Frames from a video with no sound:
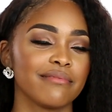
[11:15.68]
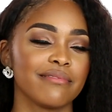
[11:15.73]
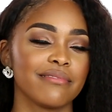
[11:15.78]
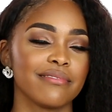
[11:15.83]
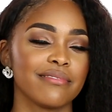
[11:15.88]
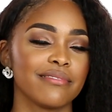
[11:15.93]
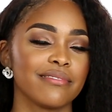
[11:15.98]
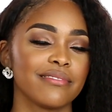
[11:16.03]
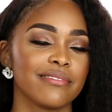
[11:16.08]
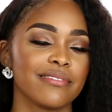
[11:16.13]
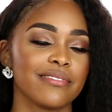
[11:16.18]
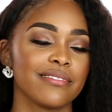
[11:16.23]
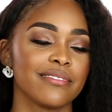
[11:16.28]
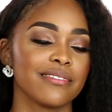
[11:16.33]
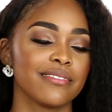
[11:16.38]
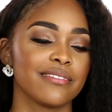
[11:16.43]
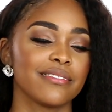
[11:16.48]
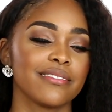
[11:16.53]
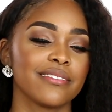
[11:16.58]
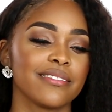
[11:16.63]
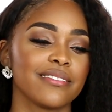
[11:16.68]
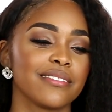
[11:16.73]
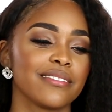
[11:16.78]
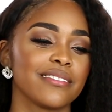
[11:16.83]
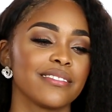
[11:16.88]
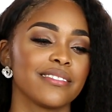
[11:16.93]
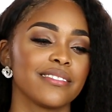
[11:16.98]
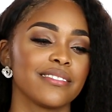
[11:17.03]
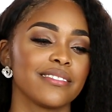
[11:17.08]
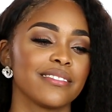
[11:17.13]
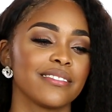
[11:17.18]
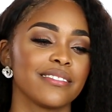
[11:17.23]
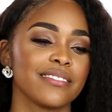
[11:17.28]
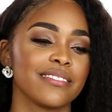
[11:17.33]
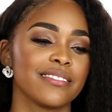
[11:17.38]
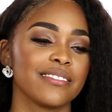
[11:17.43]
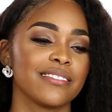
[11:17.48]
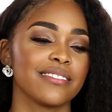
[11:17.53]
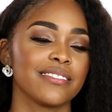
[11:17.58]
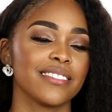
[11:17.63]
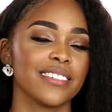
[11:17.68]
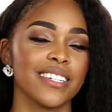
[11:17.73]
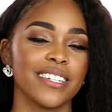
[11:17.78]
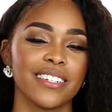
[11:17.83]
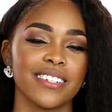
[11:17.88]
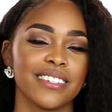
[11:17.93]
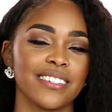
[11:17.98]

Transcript: [no speech]